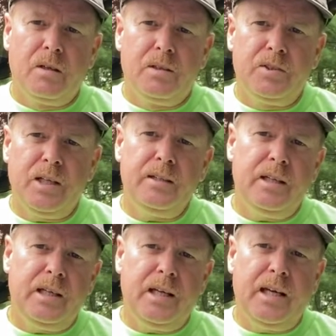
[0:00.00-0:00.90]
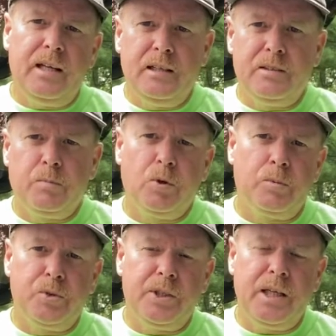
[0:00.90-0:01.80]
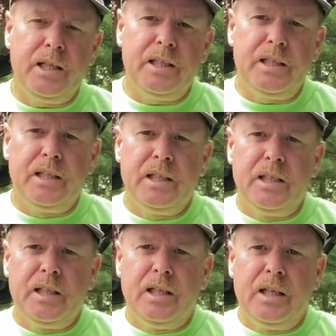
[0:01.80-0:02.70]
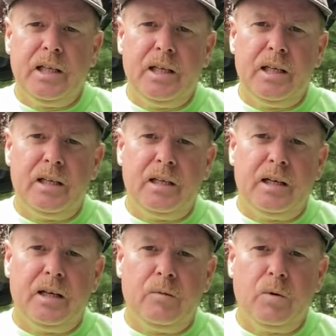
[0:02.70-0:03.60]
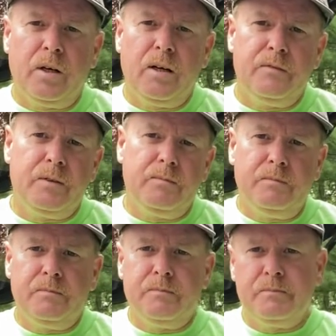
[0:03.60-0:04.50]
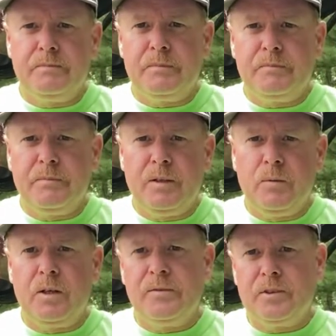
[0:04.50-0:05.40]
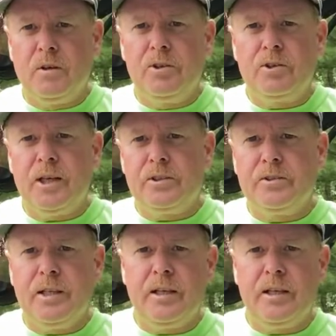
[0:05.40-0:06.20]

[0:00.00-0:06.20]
shed that he had, his portable shed. And one of them, one of his lawn tractors had a